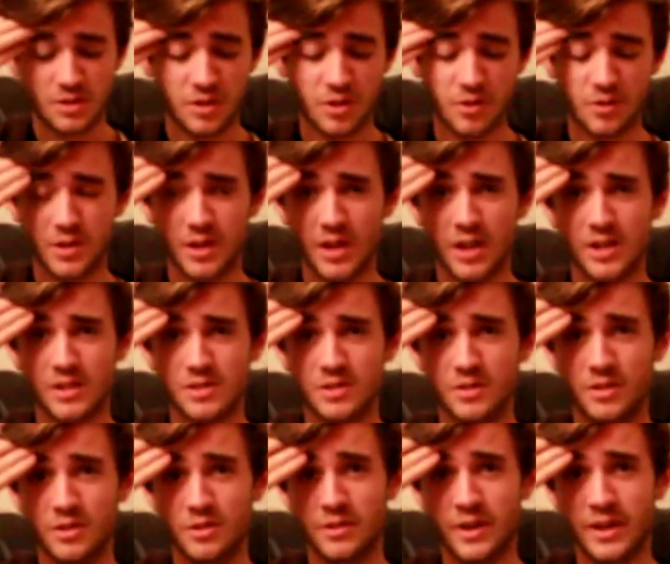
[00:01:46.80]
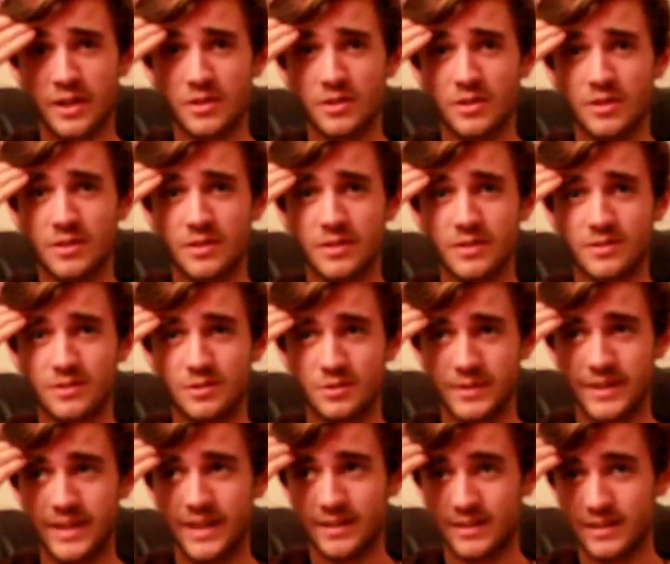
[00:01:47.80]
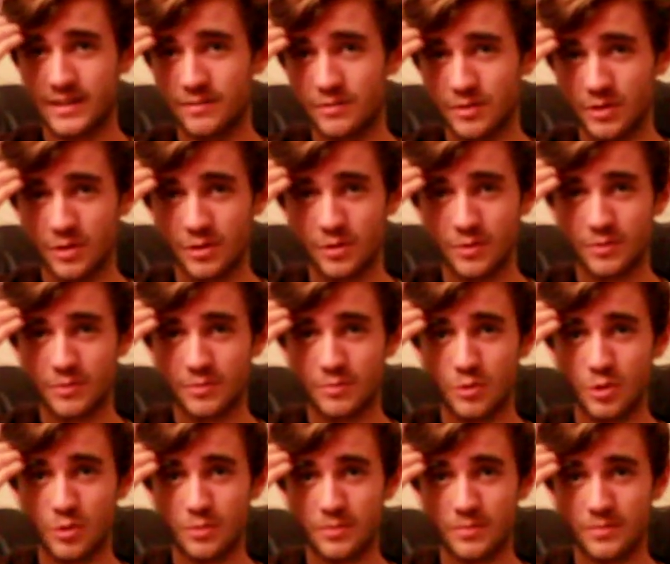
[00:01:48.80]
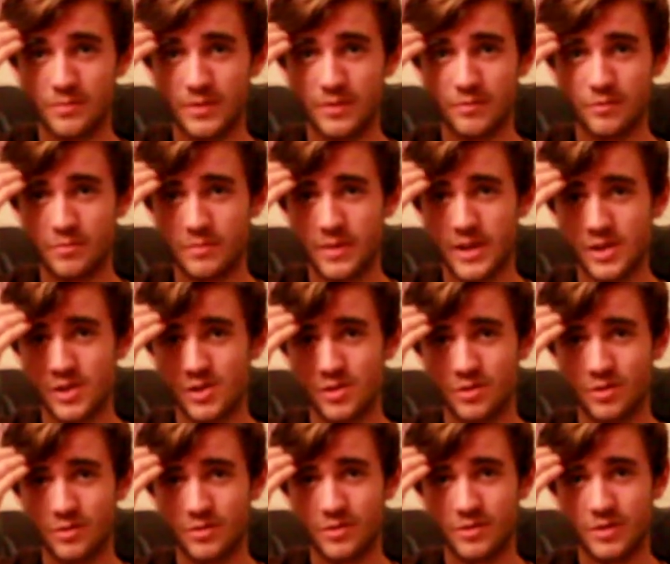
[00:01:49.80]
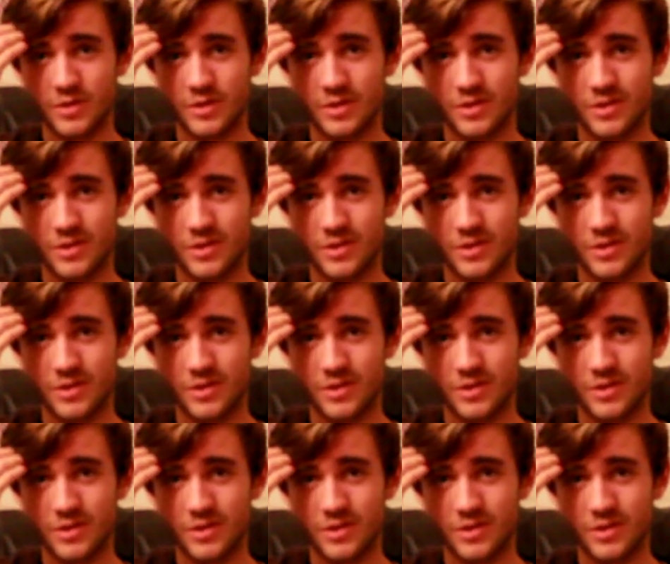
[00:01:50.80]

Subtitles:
the cast and the director to again give, more information on,